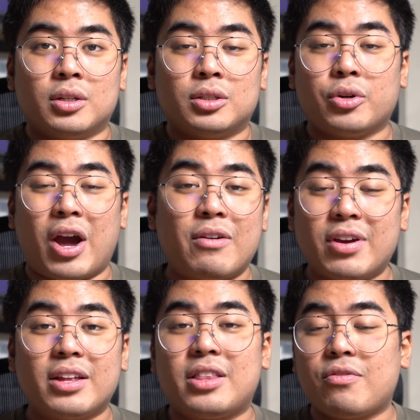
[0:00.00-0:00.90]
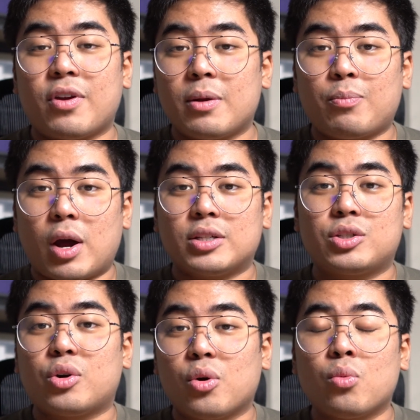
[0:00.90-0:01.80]
So having a different
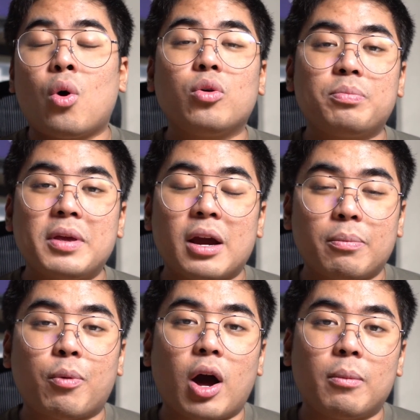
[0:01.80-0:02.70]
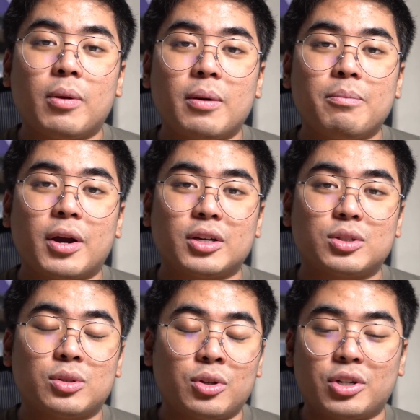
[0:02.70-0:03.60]
processor won't be a problem,
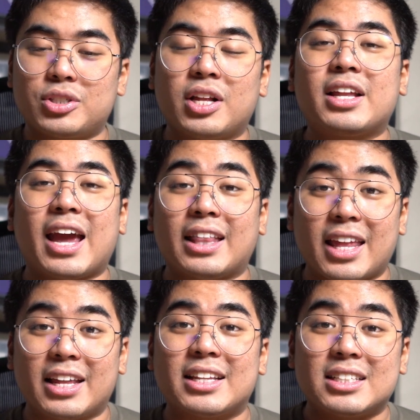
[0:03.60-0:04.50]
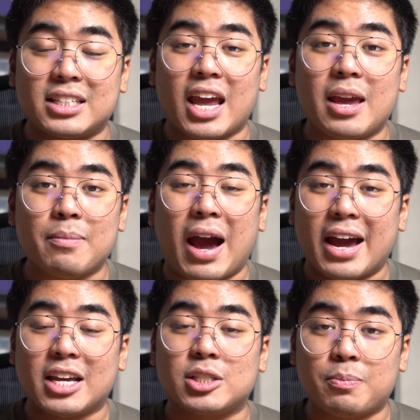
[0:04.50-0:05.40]
because you're still getting the same
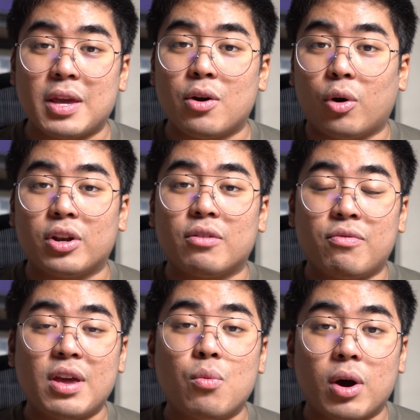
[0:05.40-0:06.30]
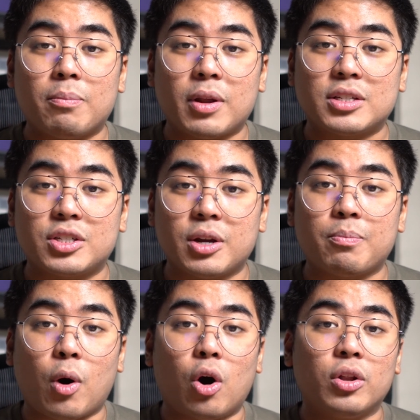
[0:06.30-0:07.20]
ISP or the V1 Plus chip
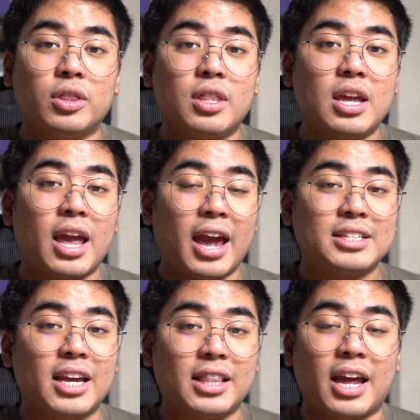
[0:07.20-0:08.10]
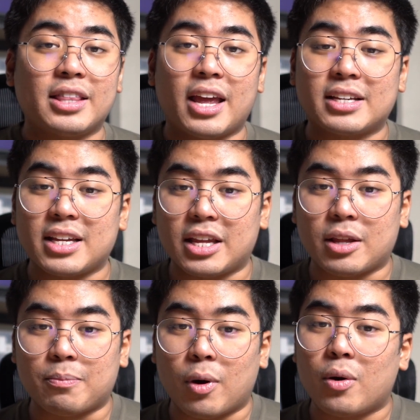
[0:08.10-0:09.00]
on the X80 and the
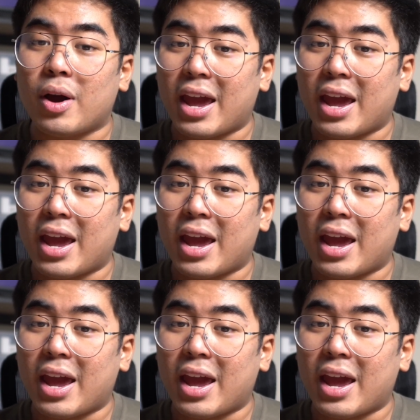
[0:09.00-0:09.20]
X80 Pro.